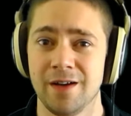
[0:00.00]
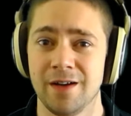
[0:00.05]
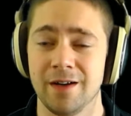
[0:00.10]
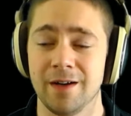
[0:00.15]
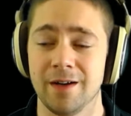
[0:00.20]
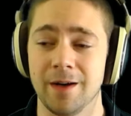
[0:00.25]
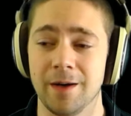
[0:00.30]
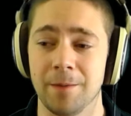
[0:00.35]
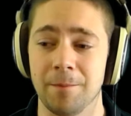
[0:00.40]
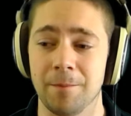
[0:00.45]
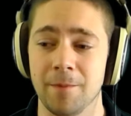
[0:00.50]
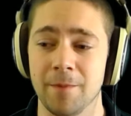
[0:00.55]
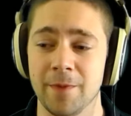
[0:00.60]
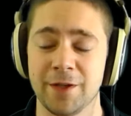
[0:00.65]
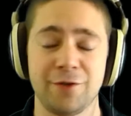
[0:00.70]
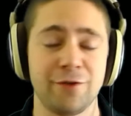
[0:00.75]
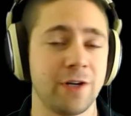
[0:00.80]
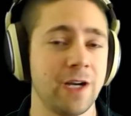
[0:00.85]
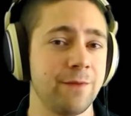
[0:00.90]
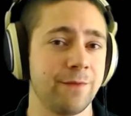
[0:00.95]
The
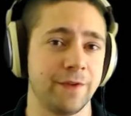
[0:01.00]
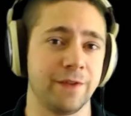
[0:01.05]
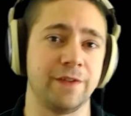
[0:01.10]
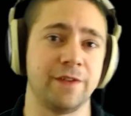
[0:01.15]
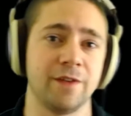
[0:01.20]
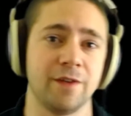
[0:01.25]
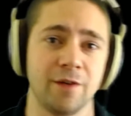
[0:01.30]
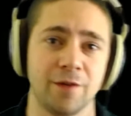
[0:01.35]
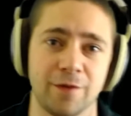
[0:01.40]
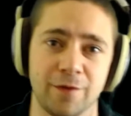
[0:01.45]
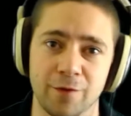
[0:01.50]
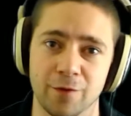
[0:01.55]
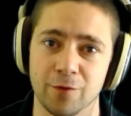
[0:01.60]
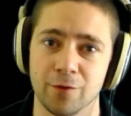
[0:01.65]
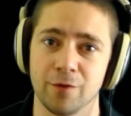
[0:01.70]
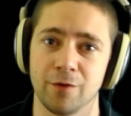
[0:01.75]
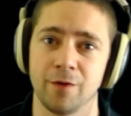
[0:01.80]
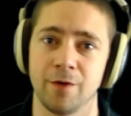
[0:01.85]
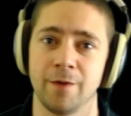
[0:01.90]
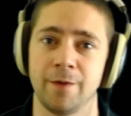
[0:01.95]
drivers
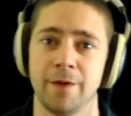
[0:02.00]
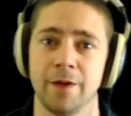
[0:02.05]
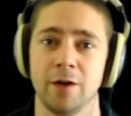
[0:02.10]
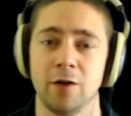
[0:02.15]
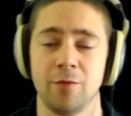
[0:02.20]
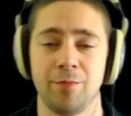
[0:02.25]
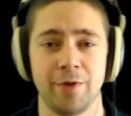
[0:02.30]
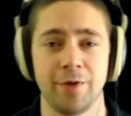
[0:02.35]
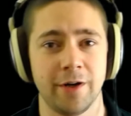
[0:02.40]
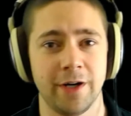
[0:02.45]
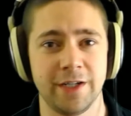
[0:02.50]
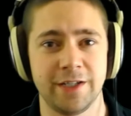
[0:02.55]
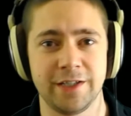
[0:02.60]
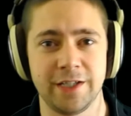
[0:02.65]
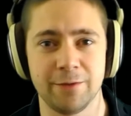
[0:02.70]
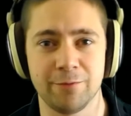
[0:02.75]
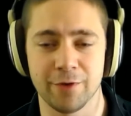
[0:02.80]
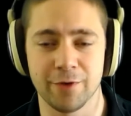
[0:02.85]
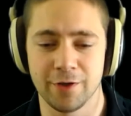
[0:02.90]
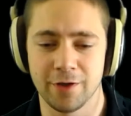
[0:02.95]
for the
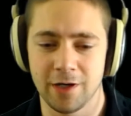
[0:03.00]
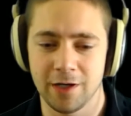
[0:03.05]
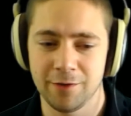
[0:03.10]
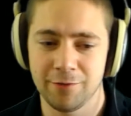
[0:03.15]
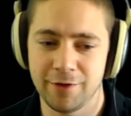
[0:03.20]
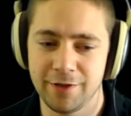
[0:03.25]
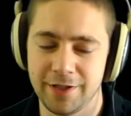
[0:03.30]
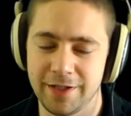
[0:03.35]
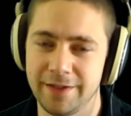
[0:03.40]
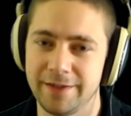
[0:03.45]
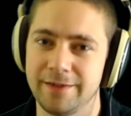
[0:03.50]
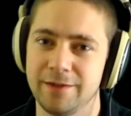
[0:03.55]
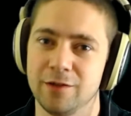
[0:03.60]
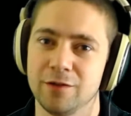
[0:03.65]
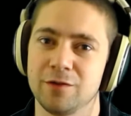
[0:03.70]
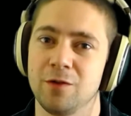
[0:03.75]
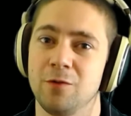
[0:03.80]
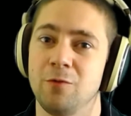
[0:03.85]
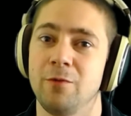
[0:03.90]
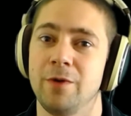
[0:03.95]
OPR-HD100 is
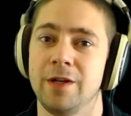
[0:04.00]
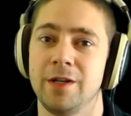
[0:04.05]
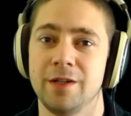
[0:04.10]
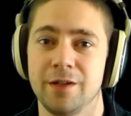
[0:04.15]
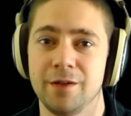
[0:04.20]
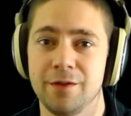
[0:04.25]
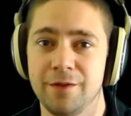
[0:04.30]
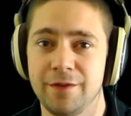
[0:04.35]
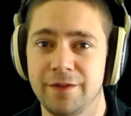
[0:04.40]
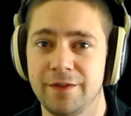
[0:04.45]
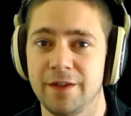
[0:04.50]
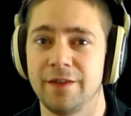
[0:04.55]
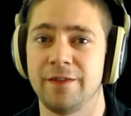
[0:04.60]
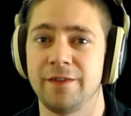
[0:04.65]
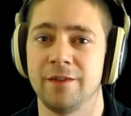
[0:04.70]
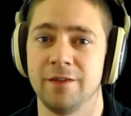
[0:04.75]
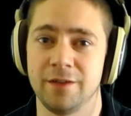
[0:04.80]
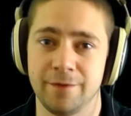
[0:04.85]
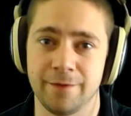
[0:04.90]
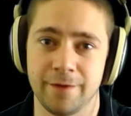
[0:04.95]
not Windows
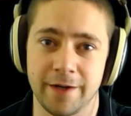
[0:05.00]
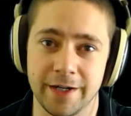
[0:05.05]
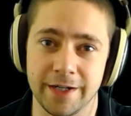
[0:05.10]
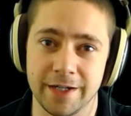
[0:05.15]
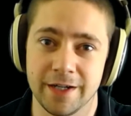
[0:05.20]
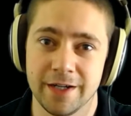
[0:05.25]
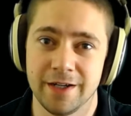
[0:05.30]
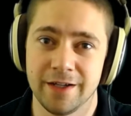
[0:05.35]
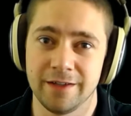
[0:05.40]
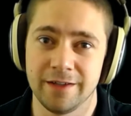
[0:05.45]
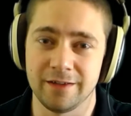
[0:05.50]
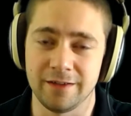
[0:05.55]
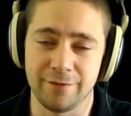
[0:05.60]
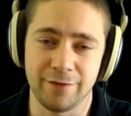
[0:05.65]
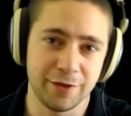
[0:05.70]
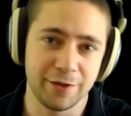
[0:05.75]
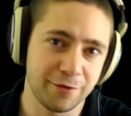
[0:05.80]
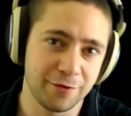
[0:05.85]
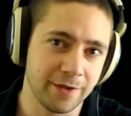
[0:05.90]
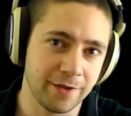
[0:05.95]
certified. So if
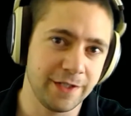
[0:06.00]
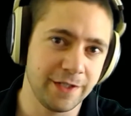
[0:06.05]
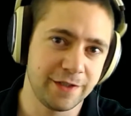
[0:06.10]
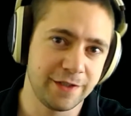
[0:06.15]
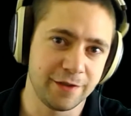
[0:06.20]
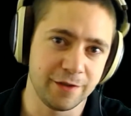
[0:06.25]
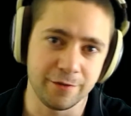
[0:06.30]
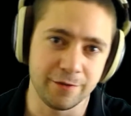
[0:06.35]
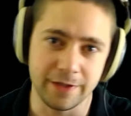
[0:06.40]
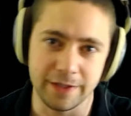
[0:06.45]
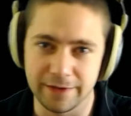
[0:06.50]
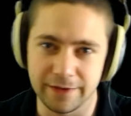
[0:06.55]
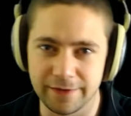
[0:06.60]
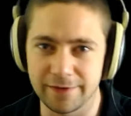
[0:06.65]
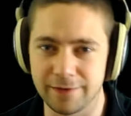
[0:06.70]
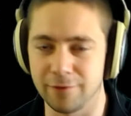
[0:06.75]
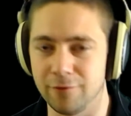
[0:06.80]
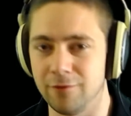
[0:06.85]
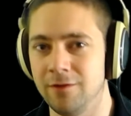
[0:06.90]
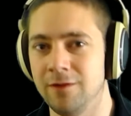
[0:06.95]
you try to
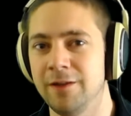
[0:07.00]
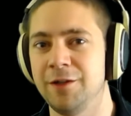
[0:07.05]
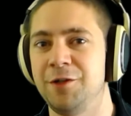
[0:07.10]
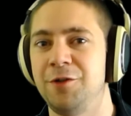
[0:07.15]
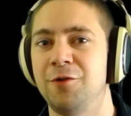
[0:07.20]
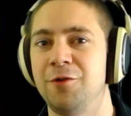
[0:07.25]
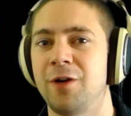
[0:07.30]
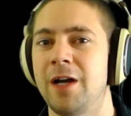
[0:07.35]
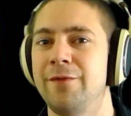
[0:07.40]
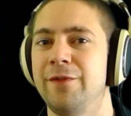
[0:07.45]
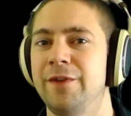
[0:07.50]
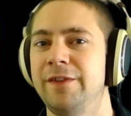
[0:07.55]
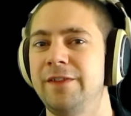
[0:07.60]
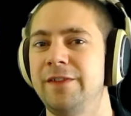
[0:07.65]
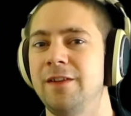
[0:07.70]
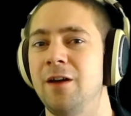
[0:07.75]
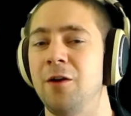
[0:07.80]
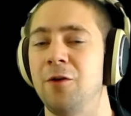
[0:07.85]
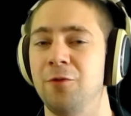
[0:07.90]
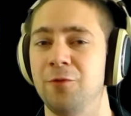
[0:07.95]
install the
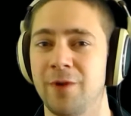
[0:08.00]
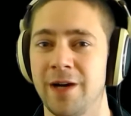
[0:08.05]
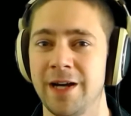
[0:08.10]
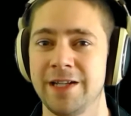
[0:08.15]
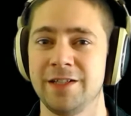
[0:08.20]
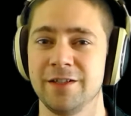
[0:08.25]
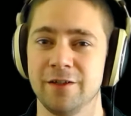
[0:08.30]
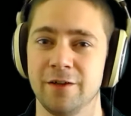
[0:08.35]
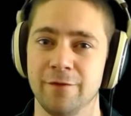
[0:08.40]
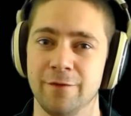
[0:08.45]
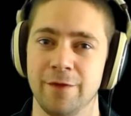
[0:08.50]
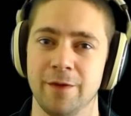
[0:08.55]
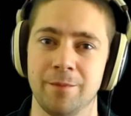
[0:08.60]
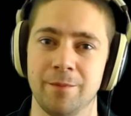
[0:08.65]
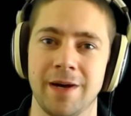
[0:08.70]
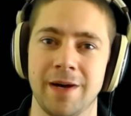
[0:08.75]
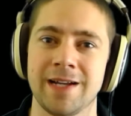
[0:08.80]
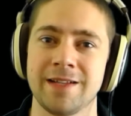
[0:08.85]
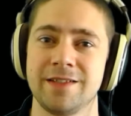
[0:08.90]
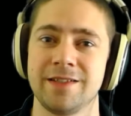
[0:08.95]
drivers right off the
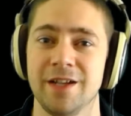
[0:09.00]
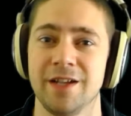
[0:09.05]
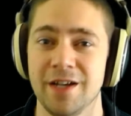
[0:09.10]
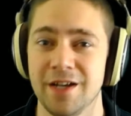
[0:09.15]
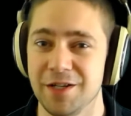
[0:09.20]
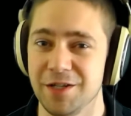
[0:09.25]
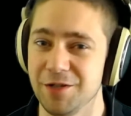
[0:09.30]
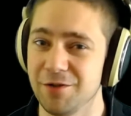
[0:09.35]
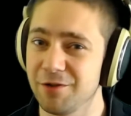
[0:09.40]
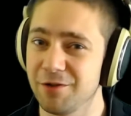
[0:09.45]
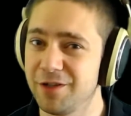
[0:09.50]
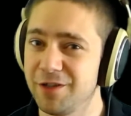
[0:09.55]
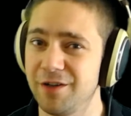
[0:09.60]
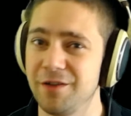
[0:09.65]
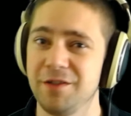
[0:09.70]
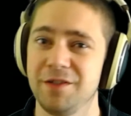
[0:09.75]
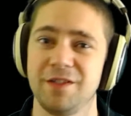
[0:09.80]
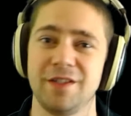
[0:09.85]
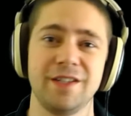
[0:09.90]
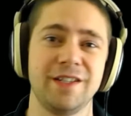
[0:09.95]
bat, you're
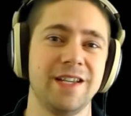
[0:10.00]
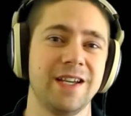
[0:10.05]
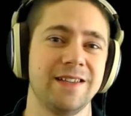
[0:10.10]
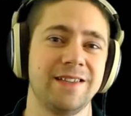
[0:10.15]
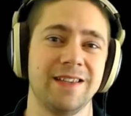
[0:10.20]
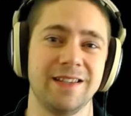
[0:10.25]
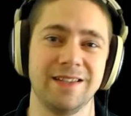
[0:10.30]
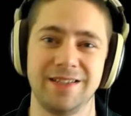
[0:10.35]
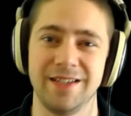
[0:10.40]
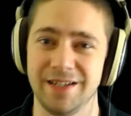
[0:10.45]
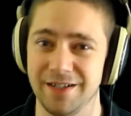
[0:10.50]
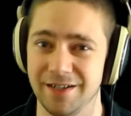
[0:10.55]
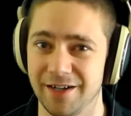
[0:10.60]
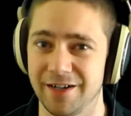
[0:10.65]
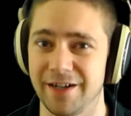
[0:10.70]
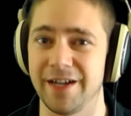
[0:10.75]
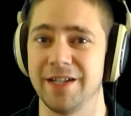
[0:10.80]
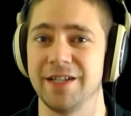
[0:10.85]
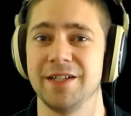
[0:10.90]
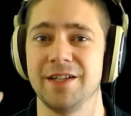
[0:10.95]
going to get
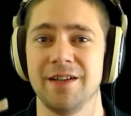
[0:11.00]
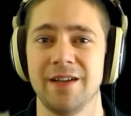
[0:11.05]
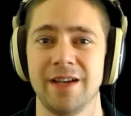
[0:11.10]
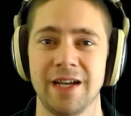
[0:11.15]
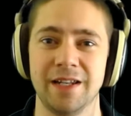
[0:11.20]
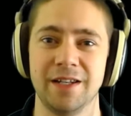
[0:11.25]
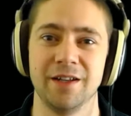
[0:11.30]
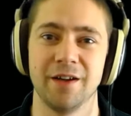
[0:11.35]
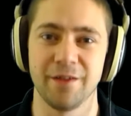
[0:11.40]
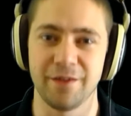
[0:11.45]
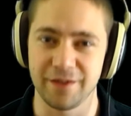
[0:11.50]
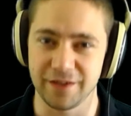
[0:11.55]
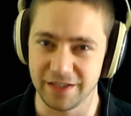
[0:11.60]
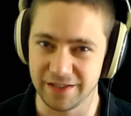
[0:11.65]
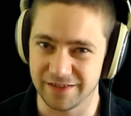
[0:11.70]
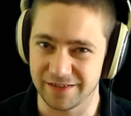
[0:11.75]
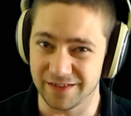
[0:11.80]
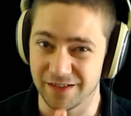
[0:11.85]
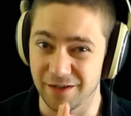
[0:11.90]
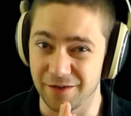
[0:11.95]
denied and nothing
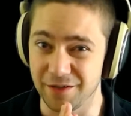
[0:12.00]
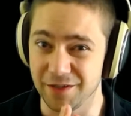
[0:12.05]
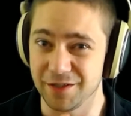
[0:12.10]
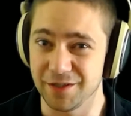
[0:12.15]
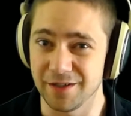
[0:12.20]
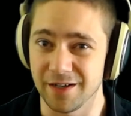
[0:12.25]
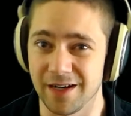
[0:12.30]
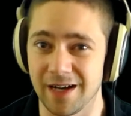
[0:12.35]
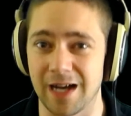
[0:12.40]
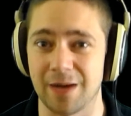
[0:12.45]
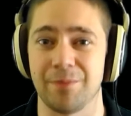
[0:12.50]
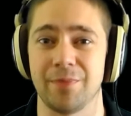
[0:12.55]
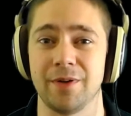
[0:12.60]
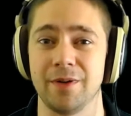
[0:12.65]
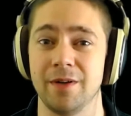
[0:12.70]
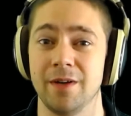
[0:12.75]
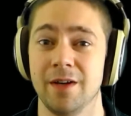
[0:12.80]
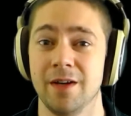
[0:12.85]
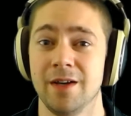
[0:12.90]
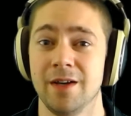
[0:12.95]
is going to happen.